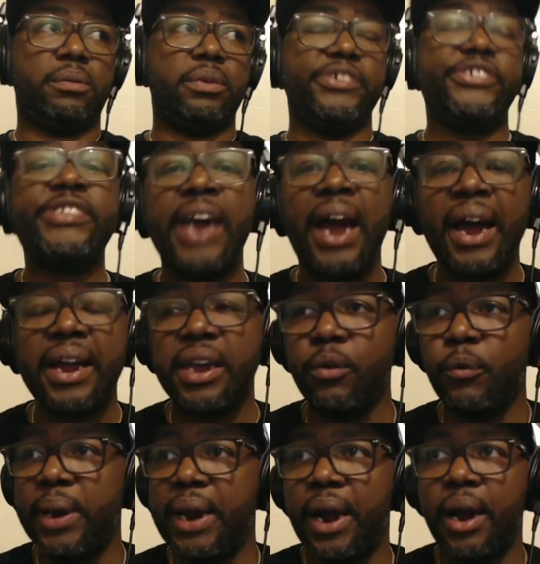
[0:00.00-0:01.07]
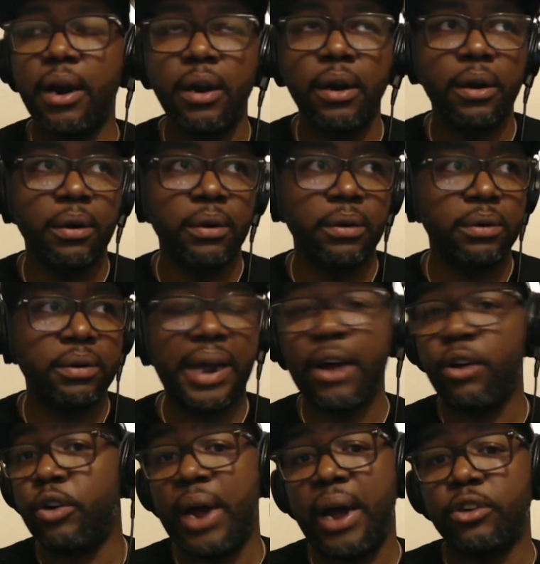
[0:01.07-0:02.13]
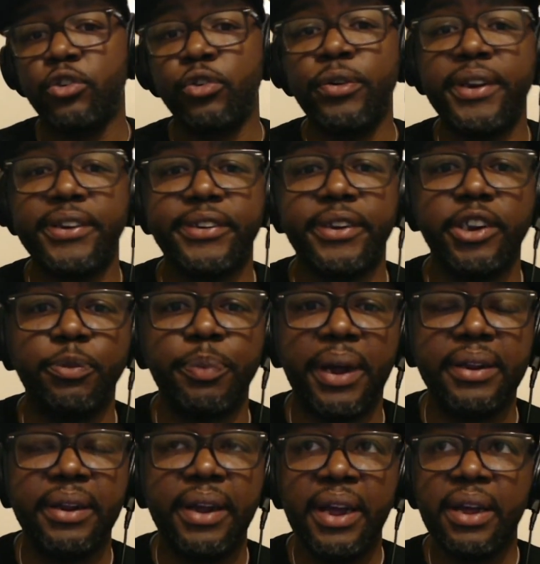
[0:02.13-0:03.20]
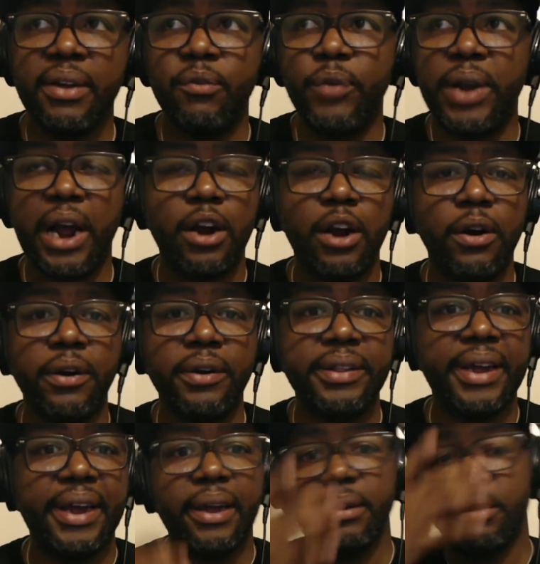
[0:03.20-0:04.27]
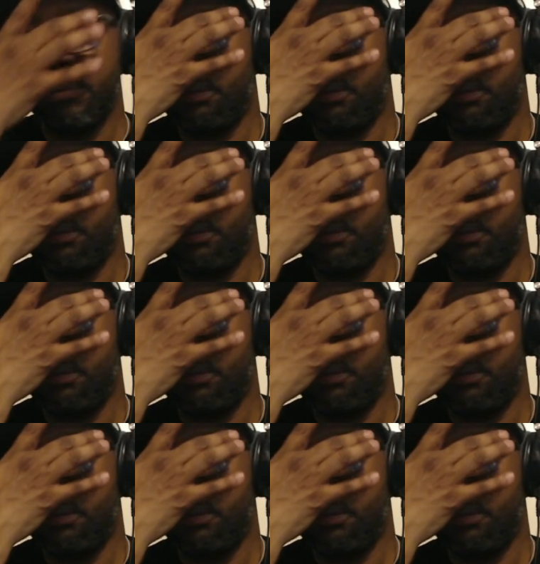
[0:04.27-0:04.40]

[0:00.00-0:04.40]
shocking when I heard, I don't know how true this is, but when I heard that